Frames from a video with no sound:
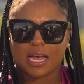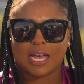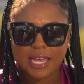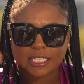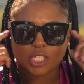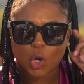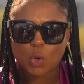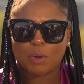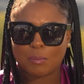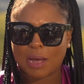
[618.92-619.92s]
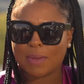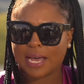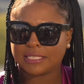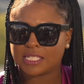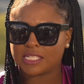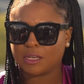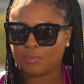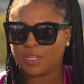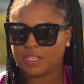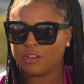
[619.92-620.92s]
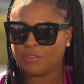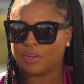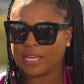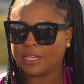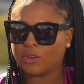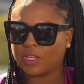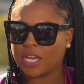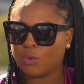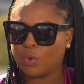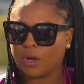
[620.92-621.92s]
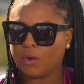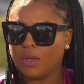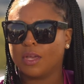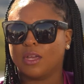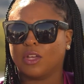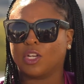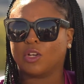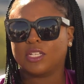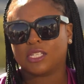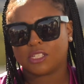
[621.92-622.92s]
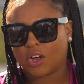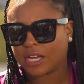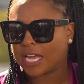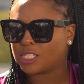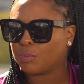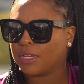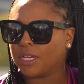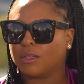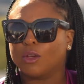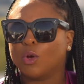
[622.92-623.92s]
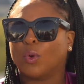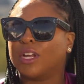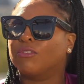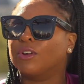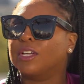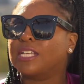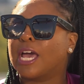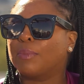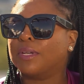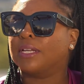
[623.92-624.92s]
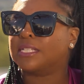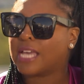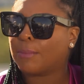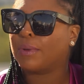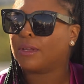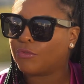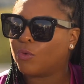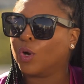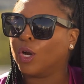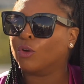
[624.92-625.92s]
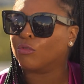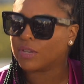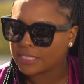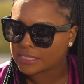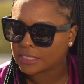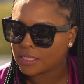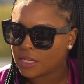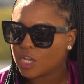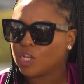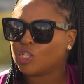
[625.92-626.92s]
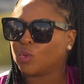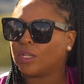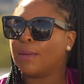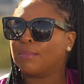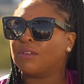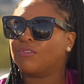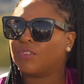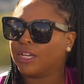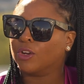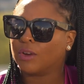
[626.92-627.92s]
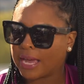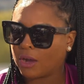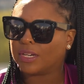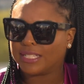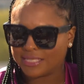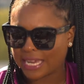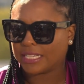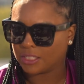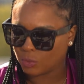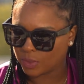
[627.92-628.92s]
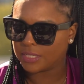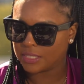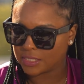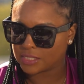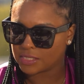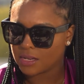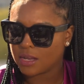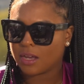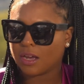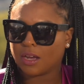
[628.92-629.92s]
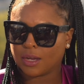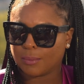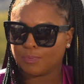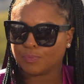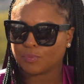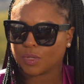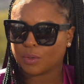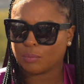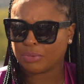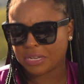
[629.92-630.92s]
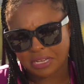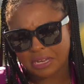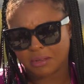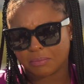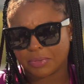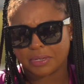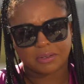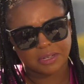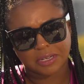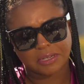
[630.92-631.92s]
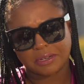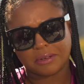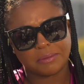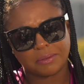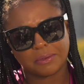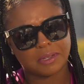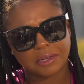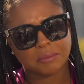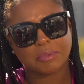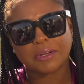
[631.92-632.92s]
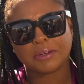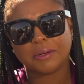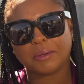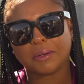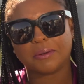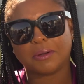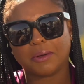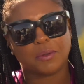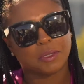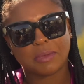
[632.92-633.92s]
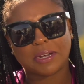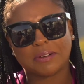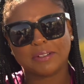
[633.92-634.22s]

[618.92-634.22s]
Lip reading: I had to open my mind to something different. Like, okay, well, this is all God's plan. Whatever is happening for a reason. So let me figure out exactly what it is. But honey, no longer bitter, only better.